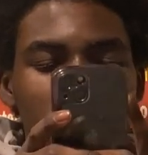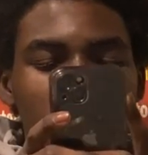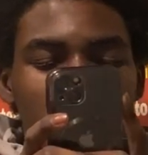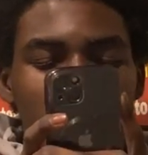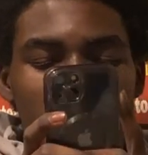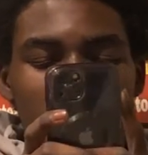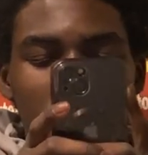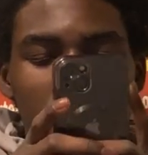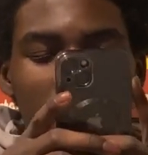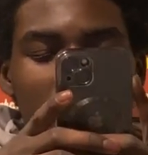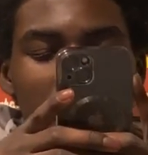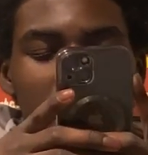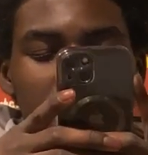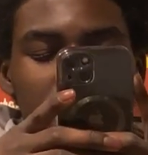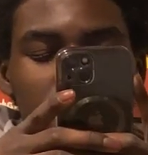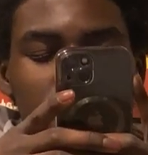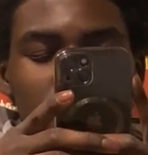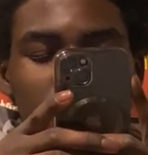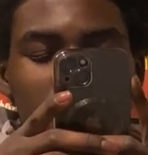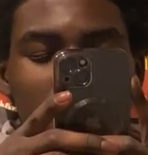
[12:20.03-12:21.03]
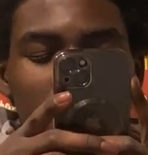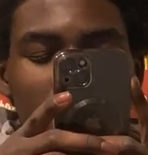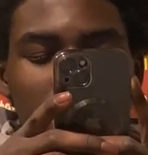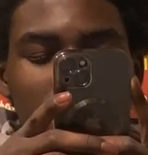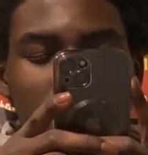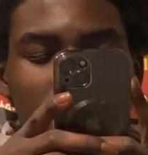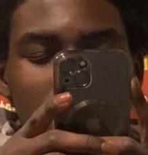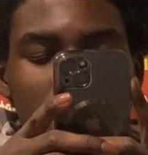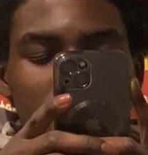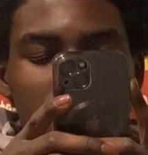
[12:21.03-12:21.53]
bruh. As I'm talking
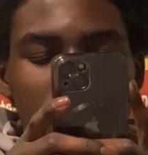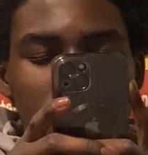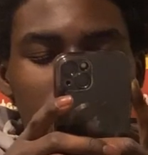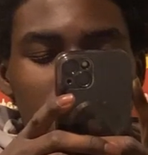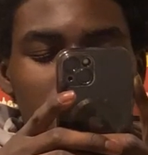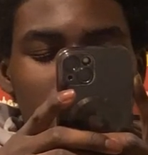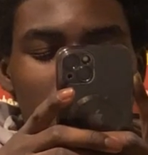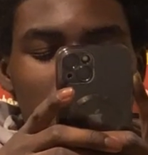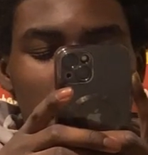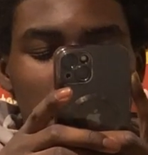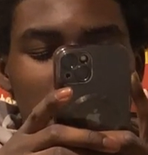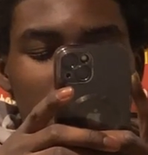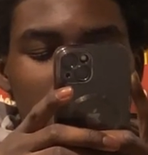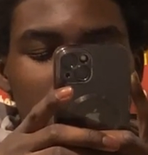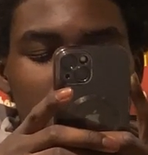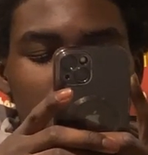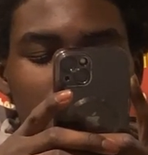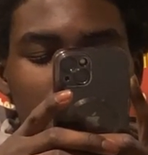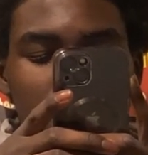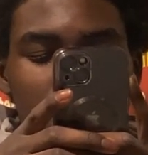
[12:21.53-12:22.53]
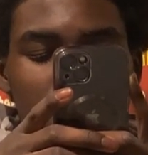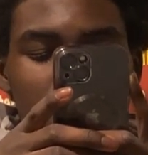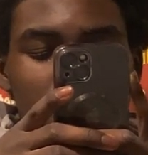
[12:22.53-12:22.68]
ish, I mess up.